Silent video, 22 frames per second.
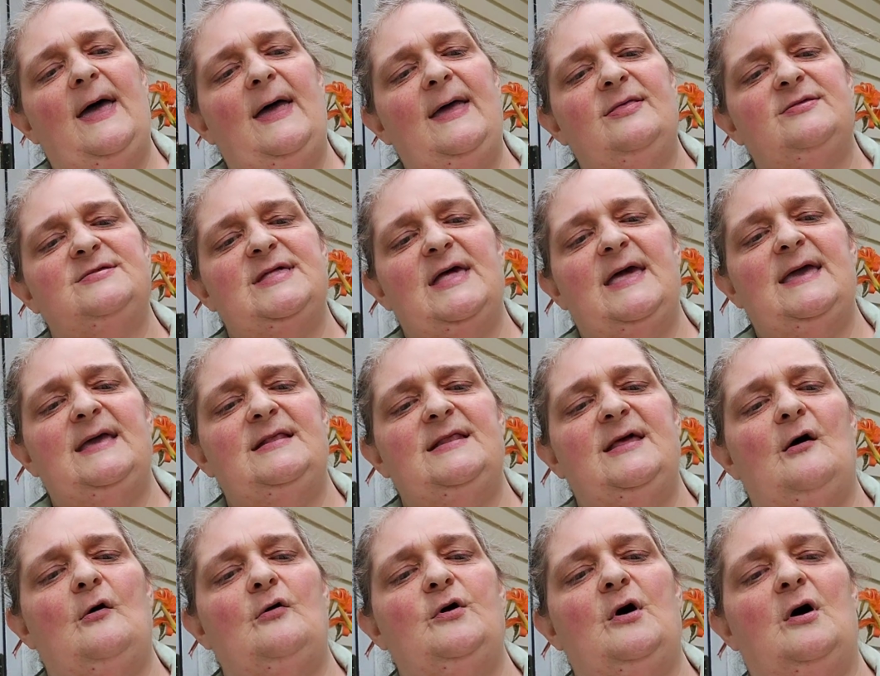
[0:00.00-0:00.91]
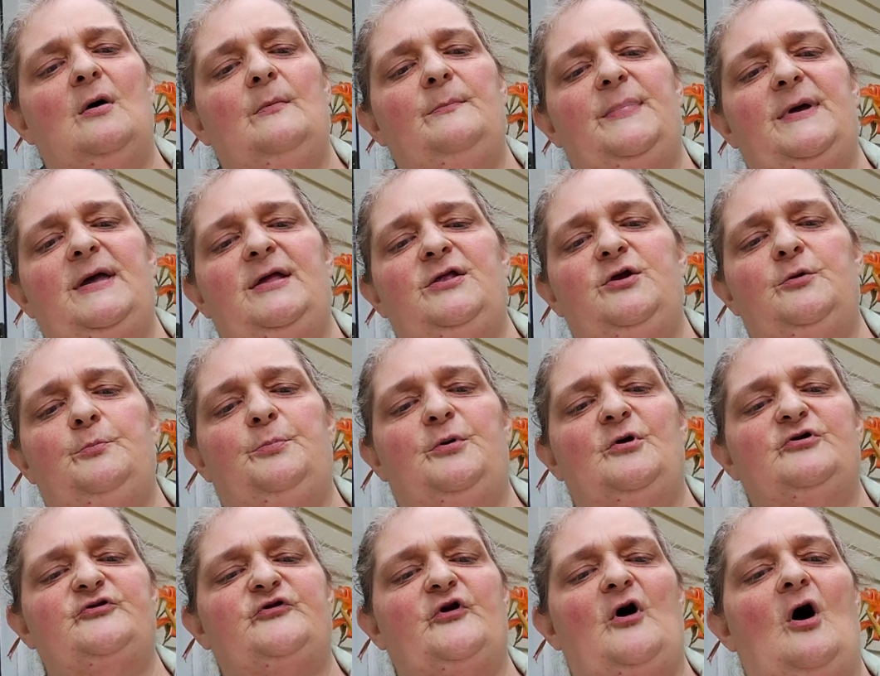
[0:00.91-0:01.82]
it's hanging down up, and you
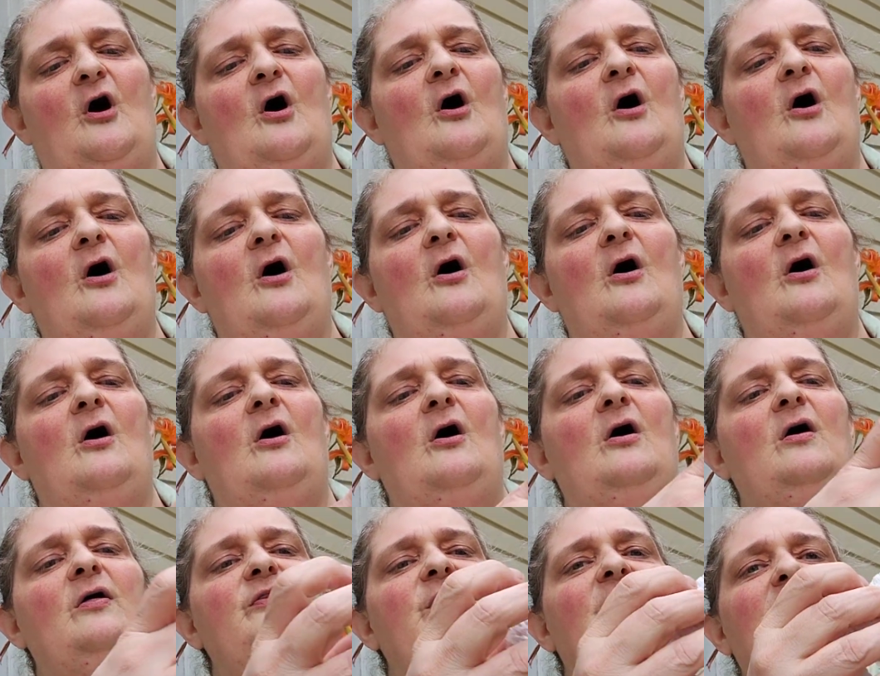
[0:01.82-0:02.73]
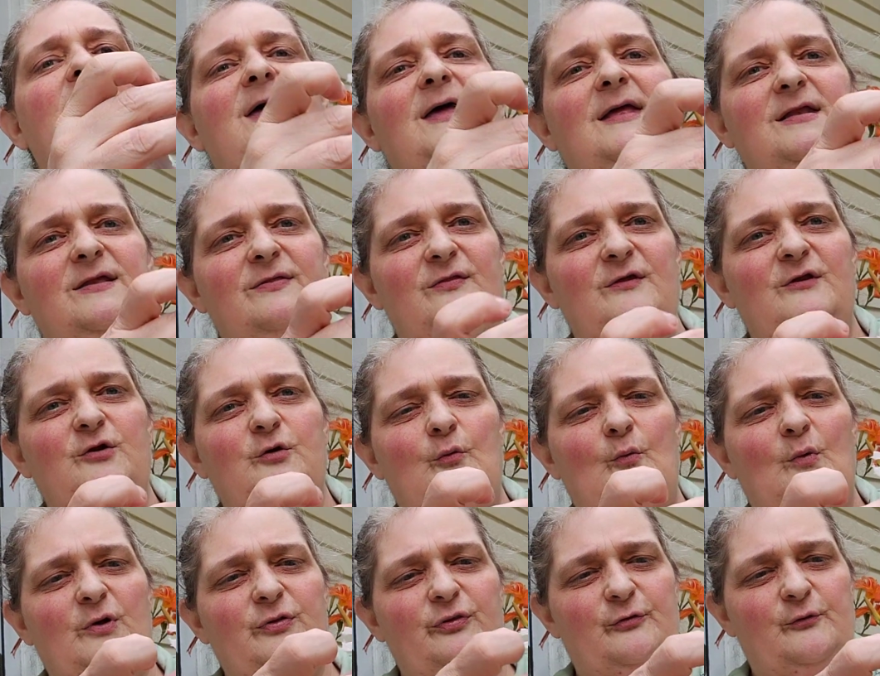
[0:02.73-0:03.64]
push all the end of the
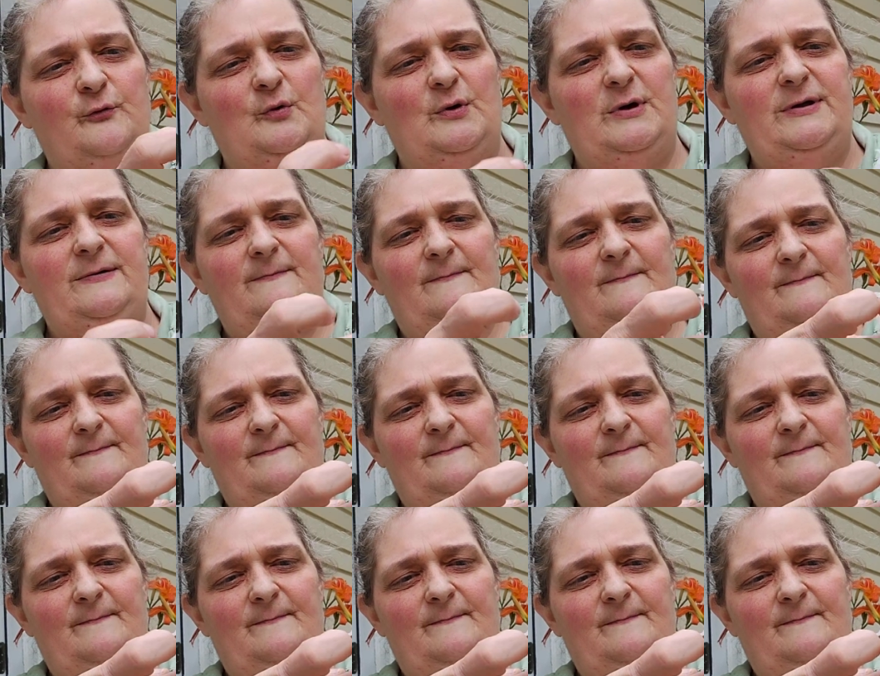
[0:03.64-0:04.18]
new one through it.